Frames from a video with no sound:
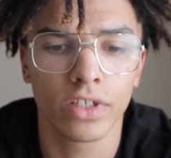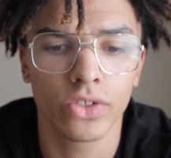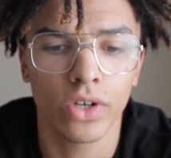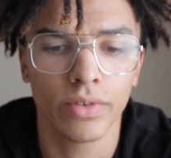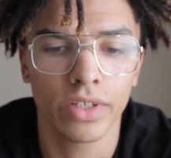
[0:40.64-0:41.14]

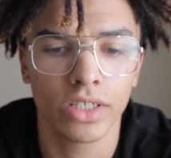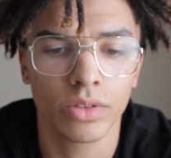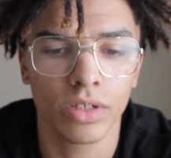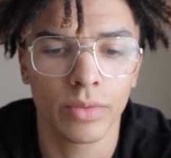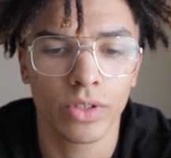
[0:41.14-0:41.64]
So everything's
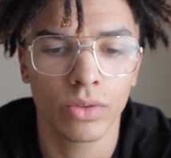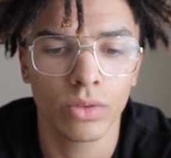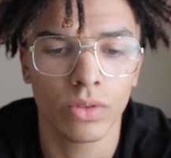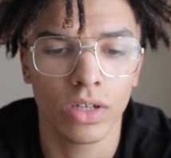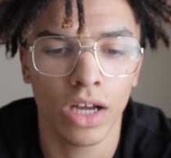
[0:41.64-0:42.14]
gonna be
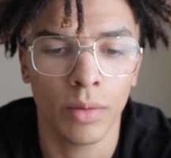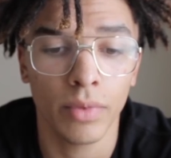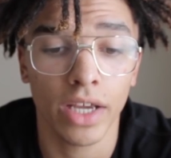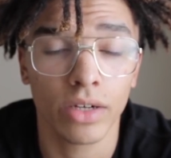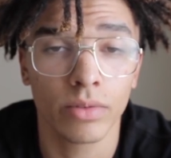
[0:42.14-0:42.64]
cool. I'm
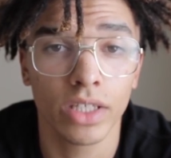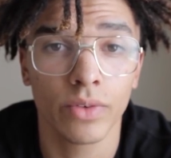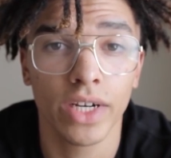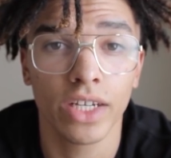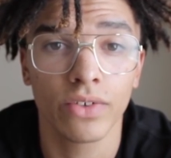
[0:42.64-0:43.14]
like really
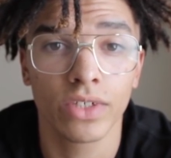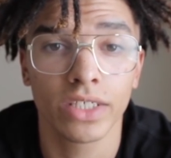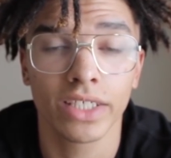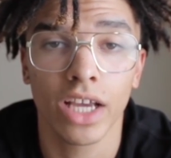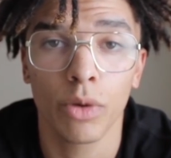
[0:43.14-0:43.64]
ready to
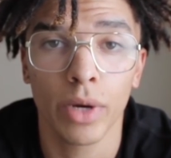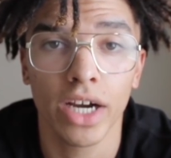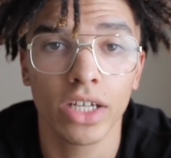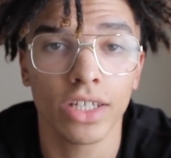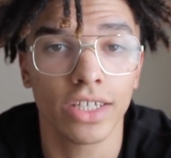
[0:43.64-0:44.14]
see how my
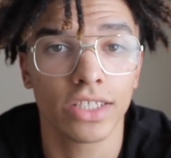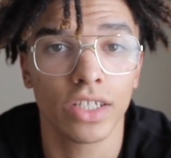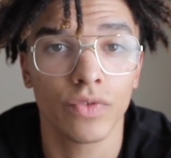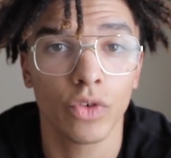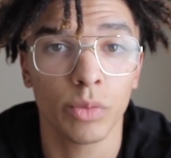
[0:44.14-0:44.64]
hair looks
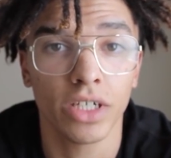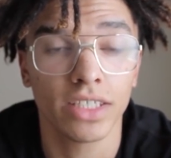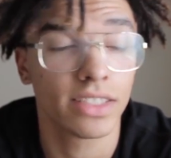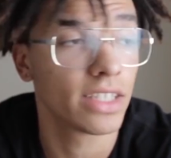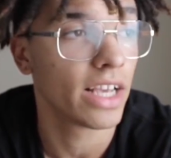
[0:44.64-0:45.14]
in a few
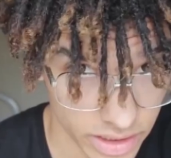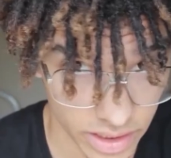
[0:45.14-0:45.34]
months.